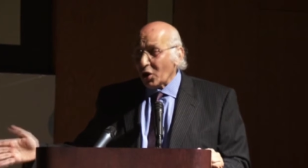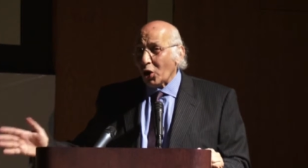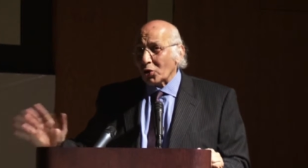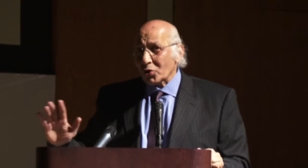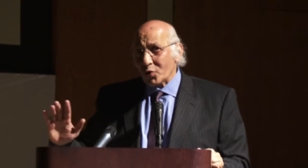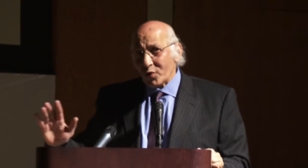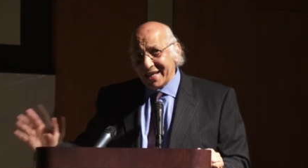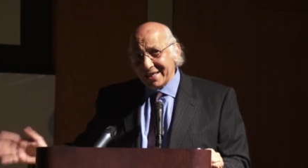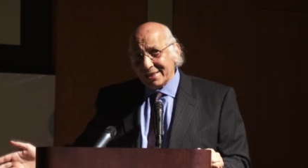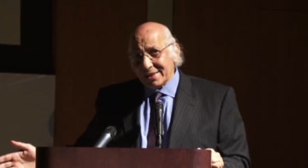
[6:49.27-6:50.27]
or
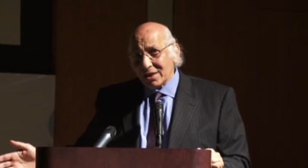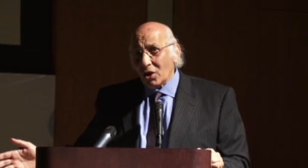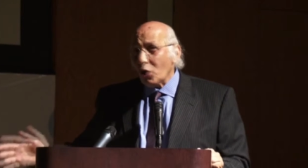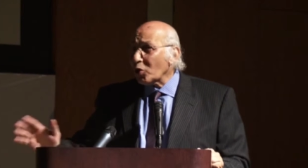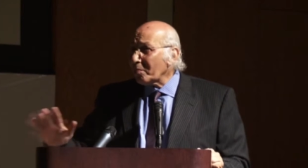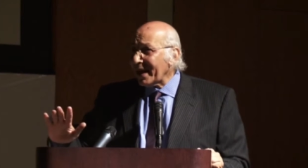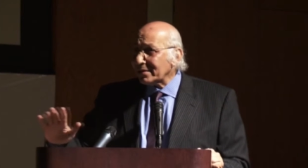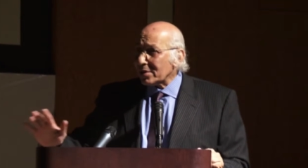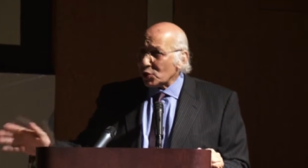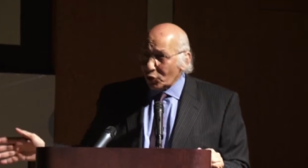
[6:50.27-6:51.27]
creeds or
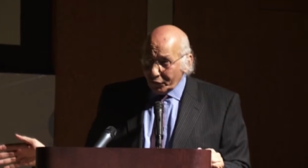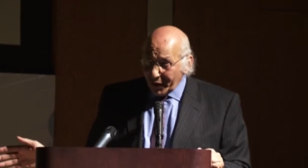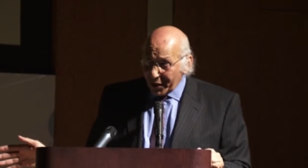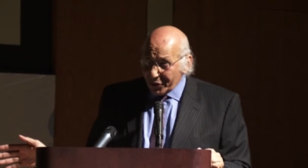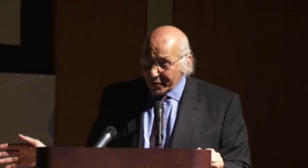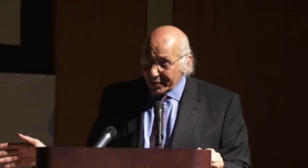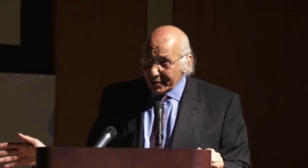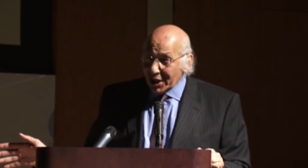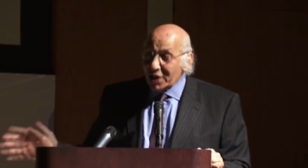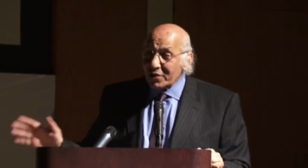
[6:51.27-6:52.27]
matters of faith.
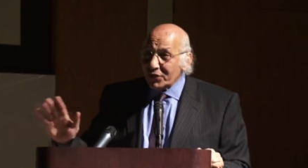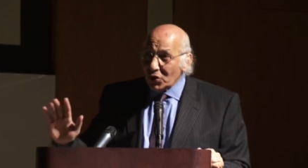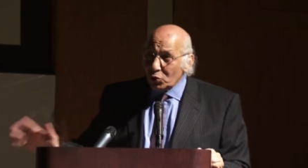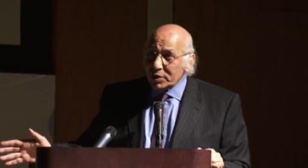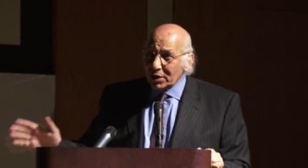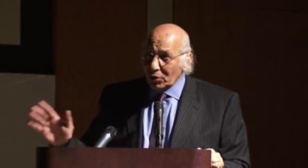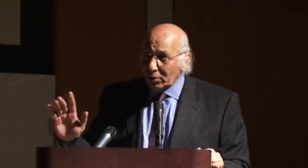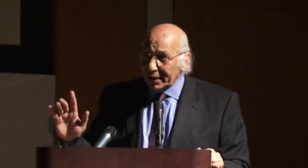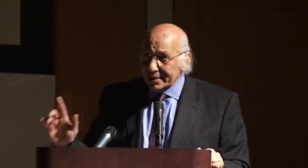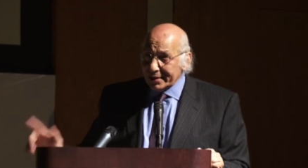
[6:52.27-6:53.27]
He refused in
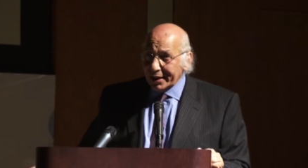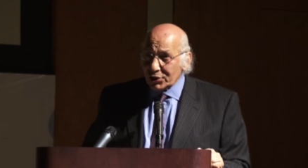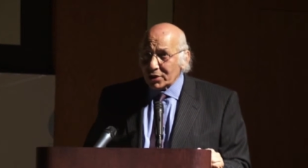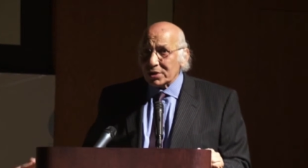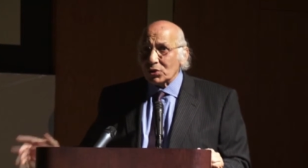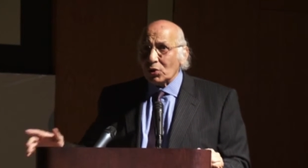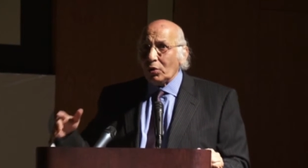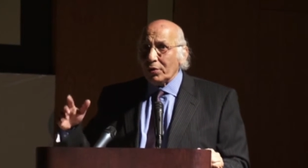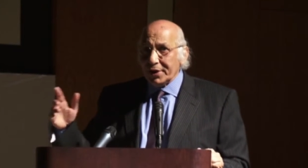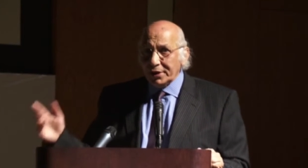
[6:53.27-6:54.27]
all his lectures,
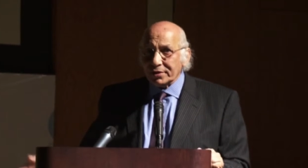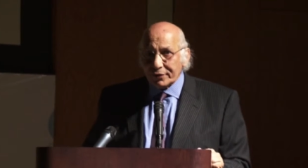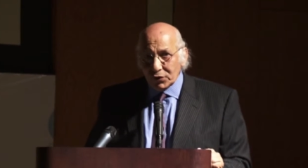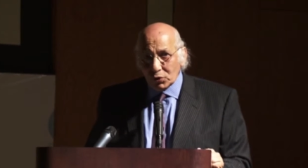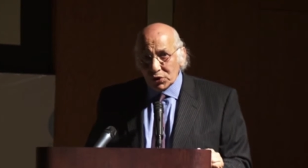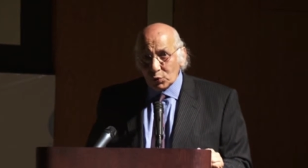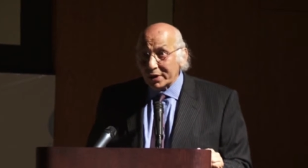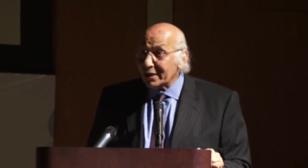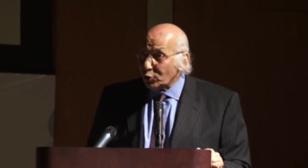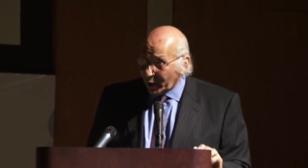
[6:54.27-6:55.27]
all the interviews
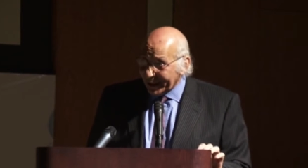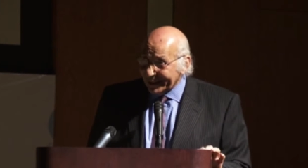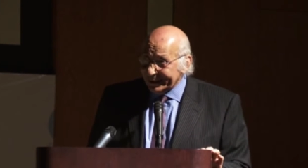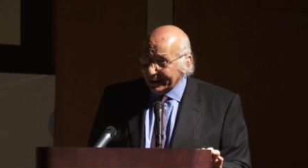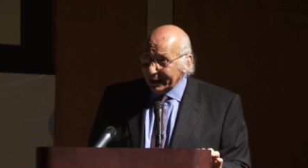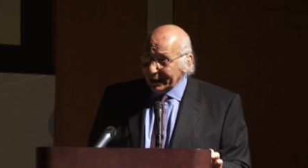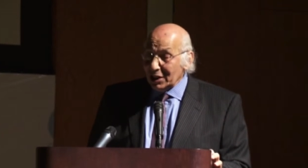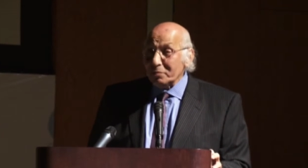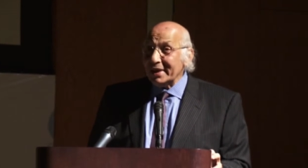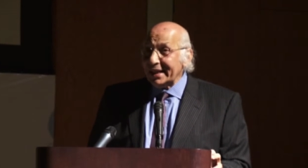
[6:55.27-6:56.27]
worldwide
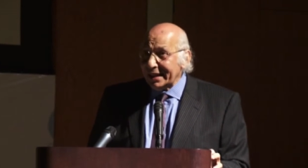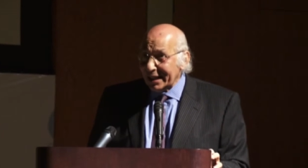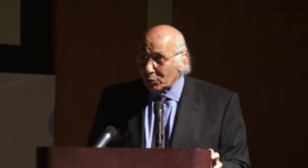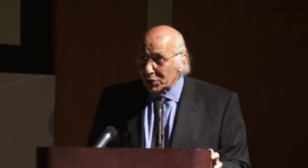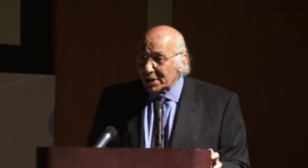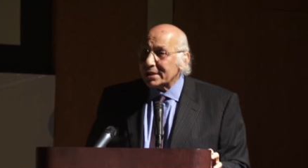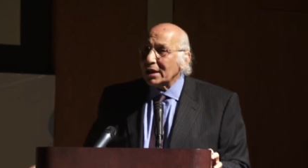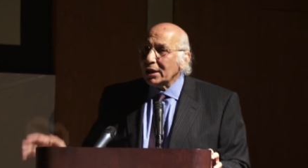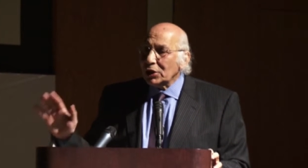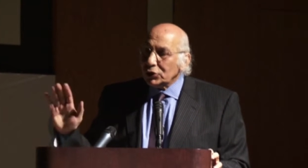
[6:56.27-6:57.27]
in many languages
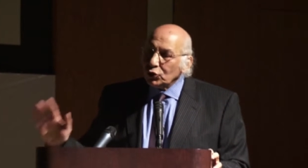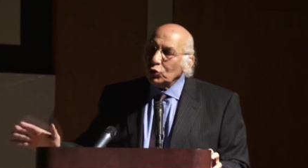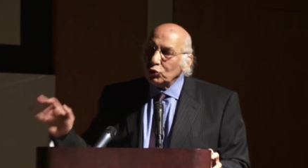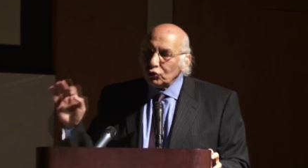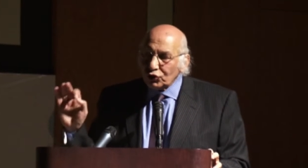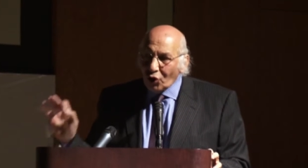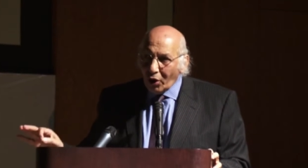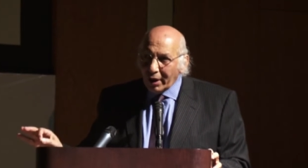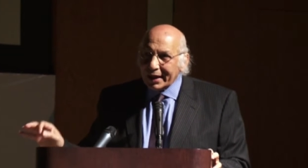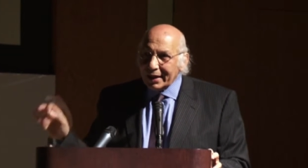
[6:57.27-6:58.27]
to
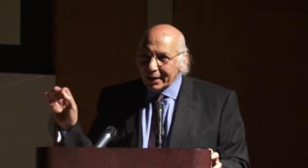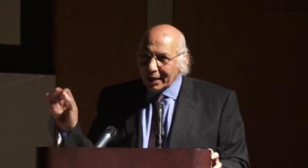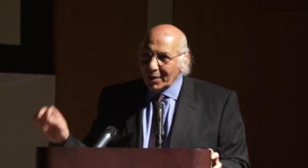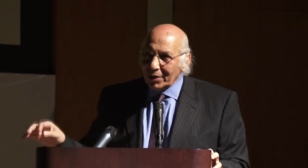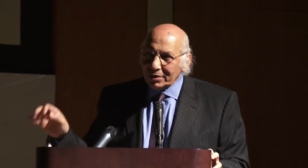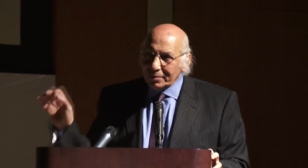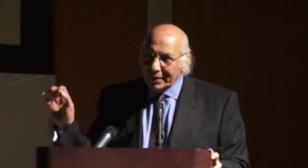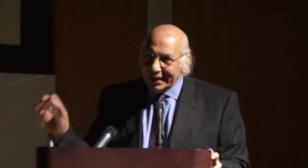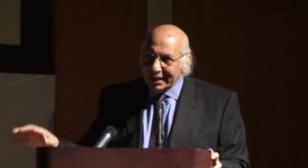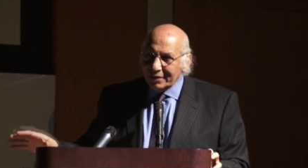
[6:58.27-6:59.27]
talk about
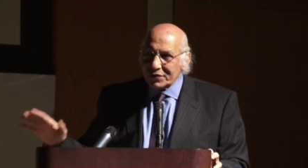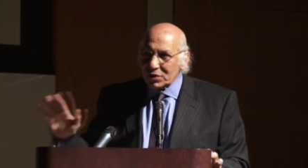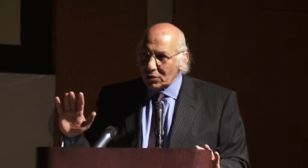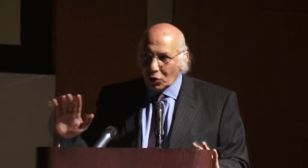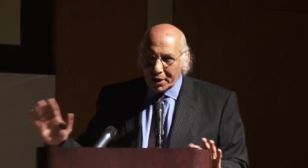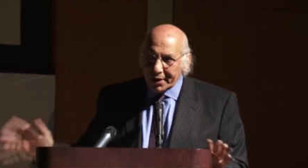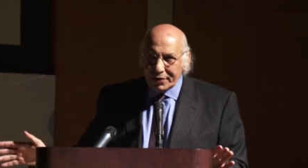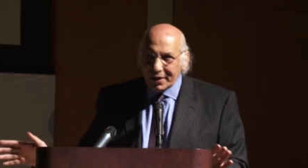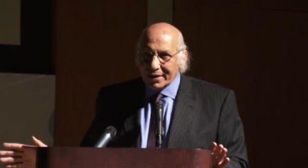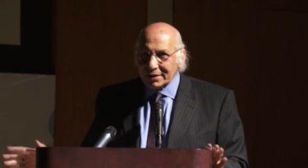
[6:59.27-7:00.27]
beliefs or
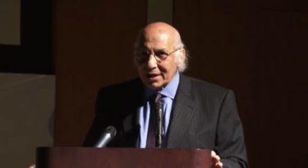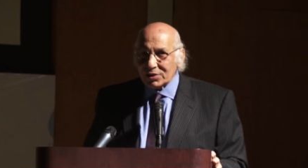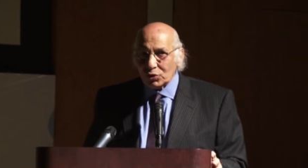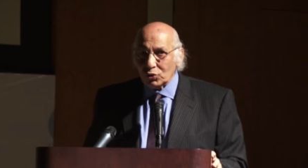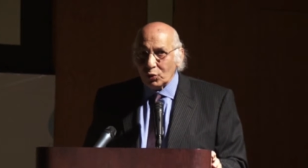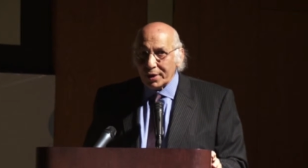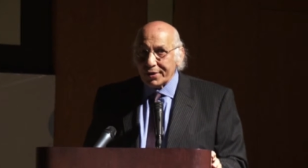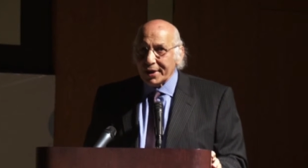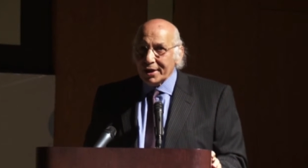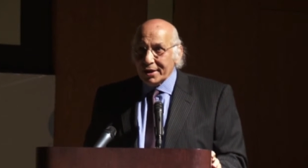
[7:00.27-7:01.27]
anything that has to do
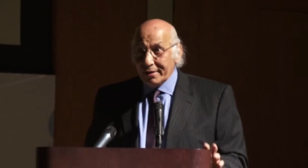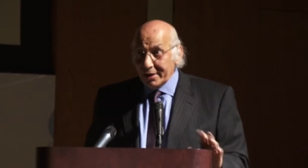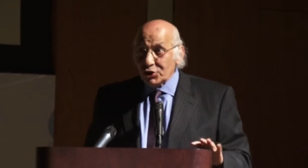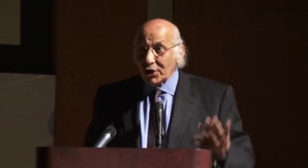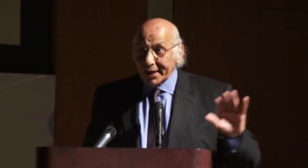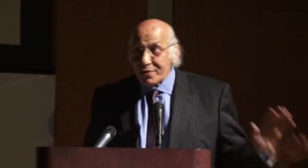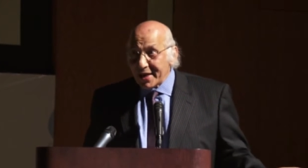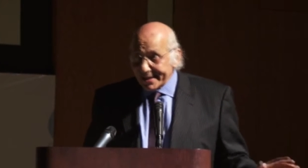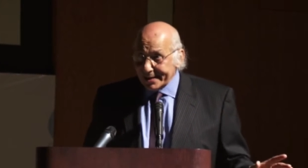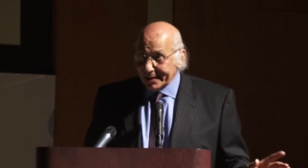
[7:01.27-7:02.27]
with religion in
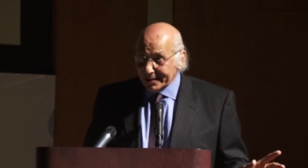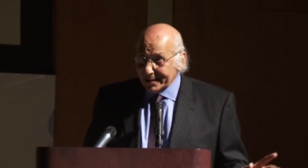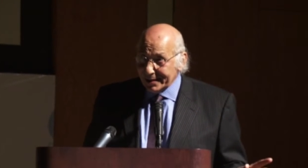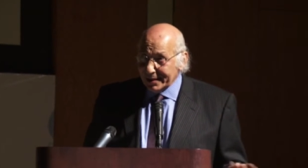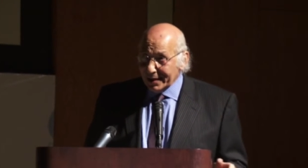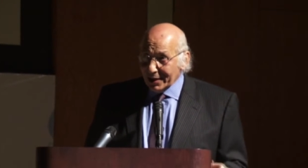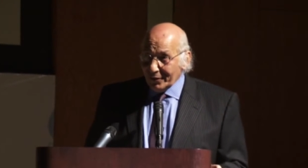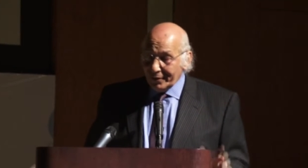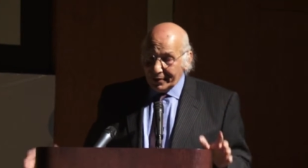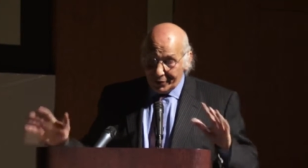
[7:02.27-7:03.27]
that sense,
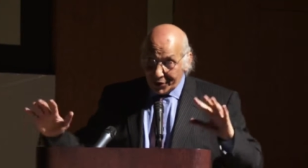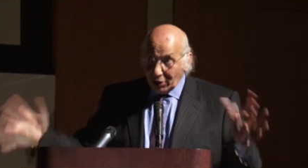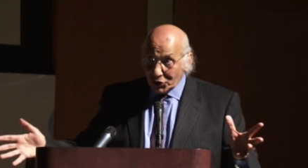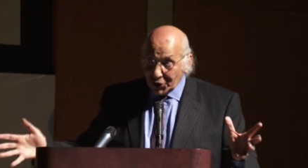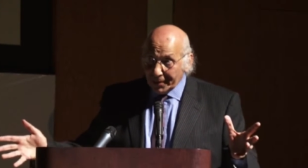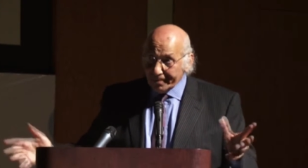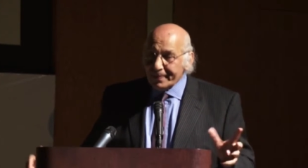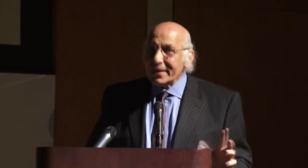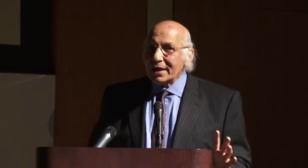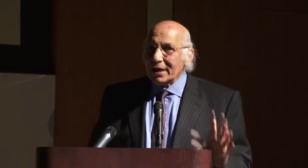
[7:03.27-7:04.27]
theology.
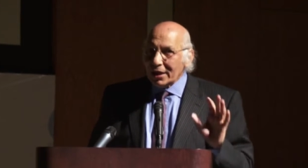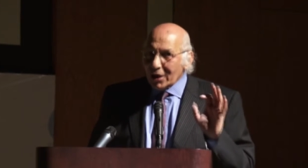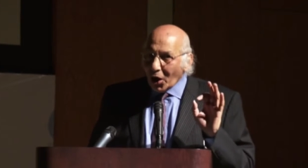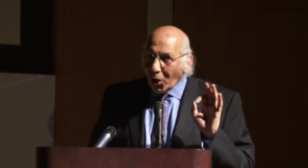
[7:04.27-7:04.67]
He